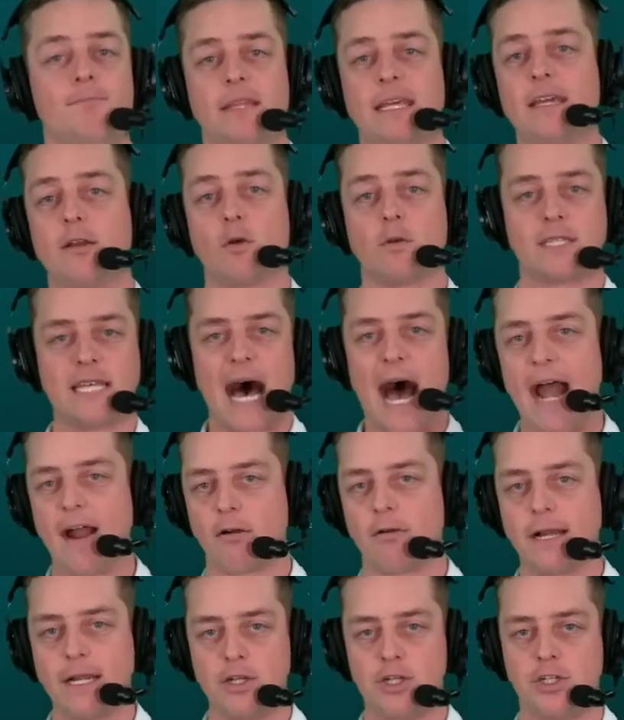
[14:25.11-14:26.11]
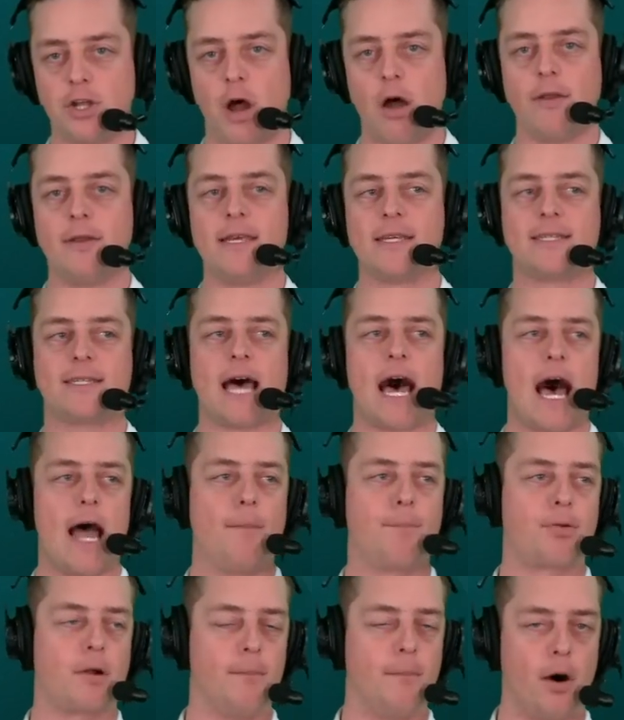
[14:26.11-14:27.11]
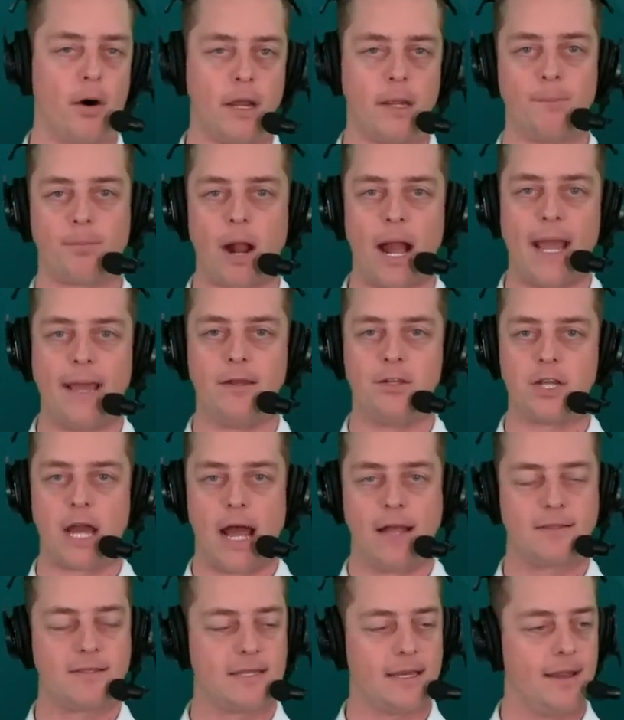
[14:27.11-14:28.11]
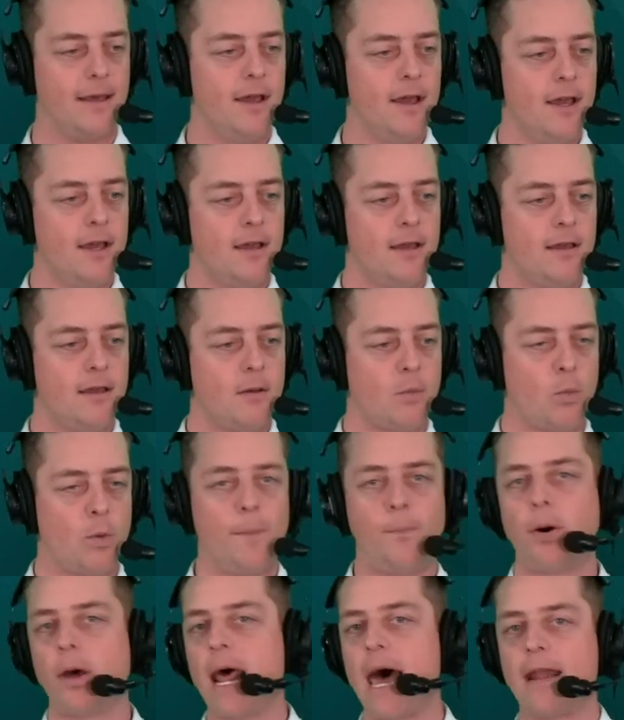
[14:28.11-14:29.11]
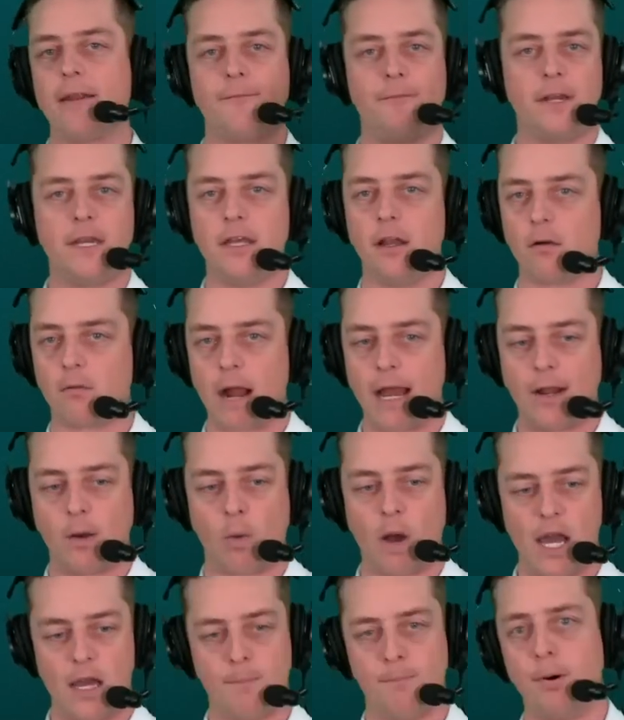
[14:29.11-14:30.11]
Eagles hiring Sean Desai, promoting Brian Johnson, we put out a video right away.